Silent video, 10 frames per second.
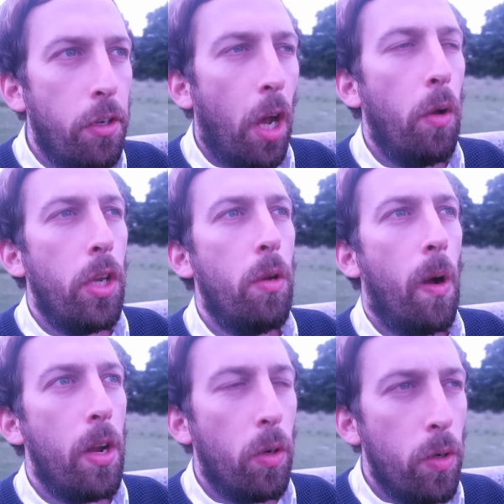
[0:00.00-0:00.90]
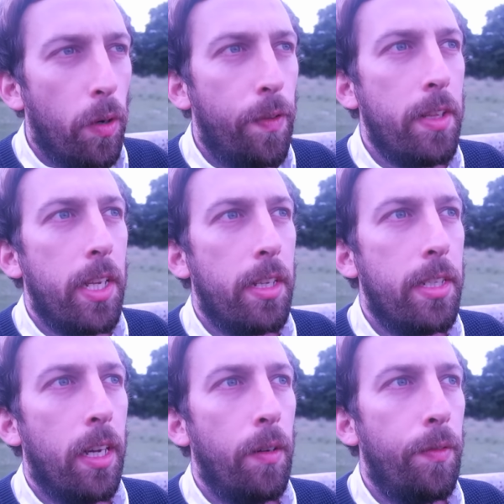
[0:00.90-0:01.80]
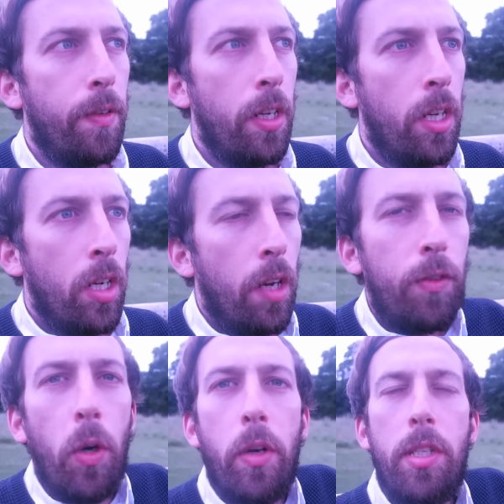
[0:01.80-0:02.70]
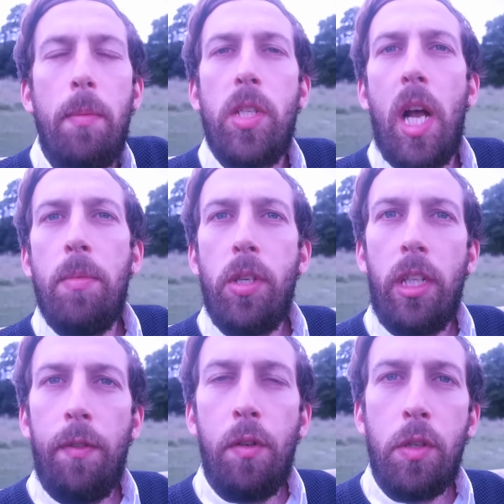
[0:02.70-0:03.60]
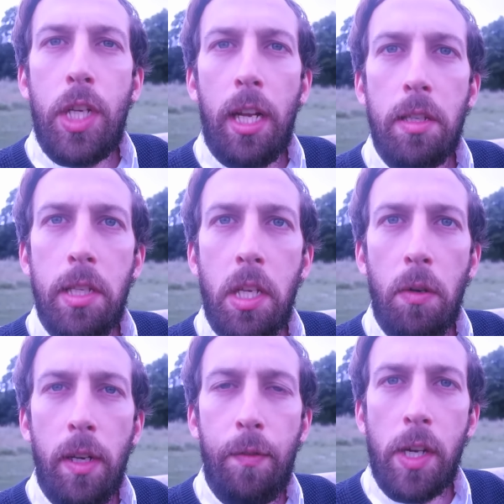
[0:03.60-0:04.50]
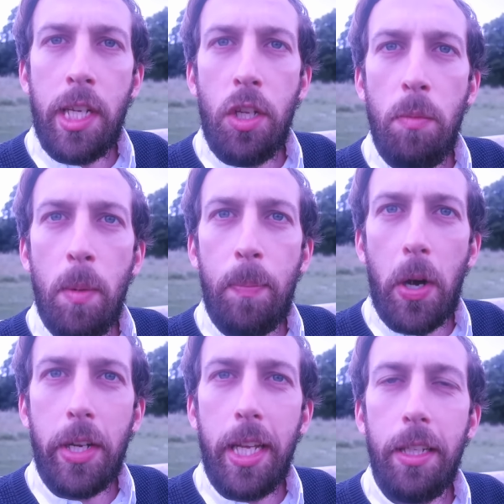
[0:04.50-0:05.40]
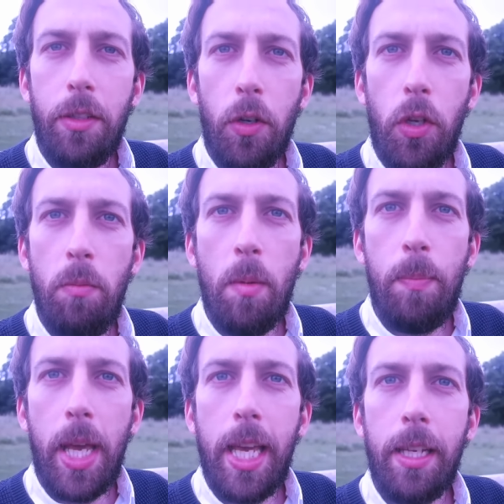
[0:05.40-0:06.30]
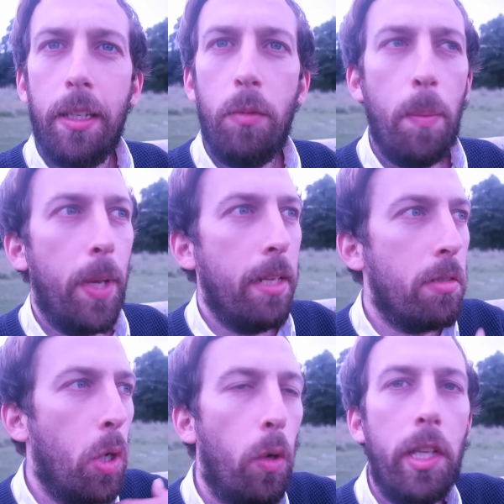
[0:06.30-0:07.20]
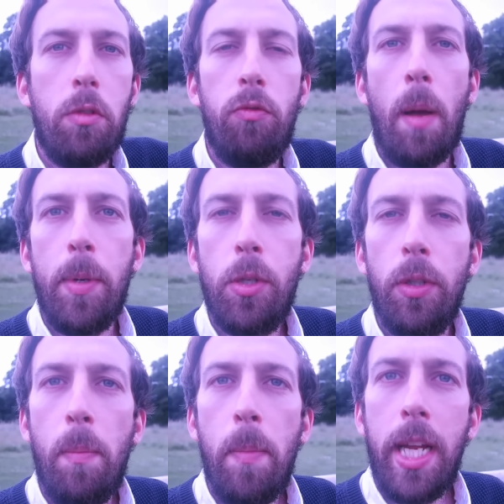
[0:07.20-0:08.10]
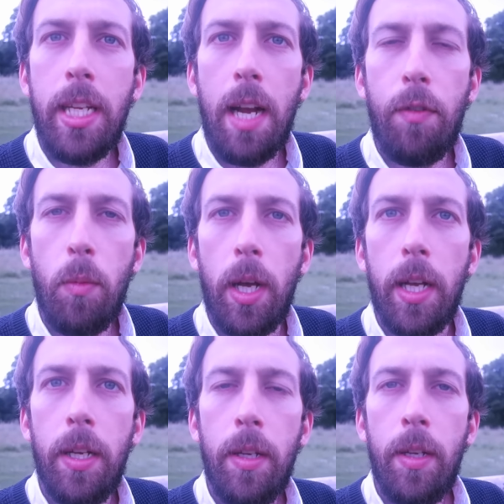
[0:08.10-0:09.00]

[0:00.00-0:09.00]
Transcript: you know who you are, you're your authentic self, of course sometimes you're gonna feel jealousy. You're in a fucking human body, you're a human being. We're being taught this rubbish on the media everywhere.